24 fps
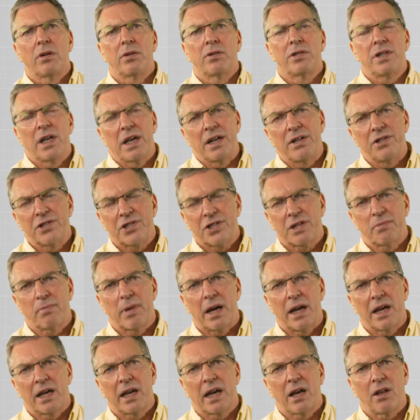tends to
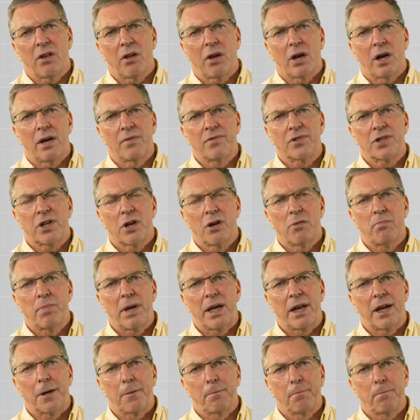make our lives go
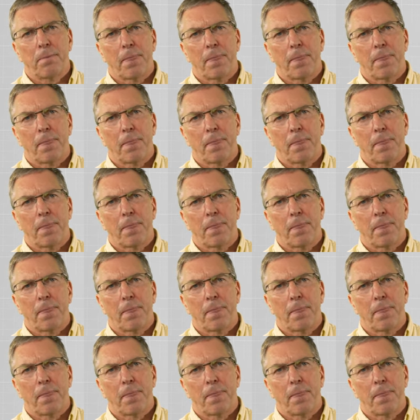better.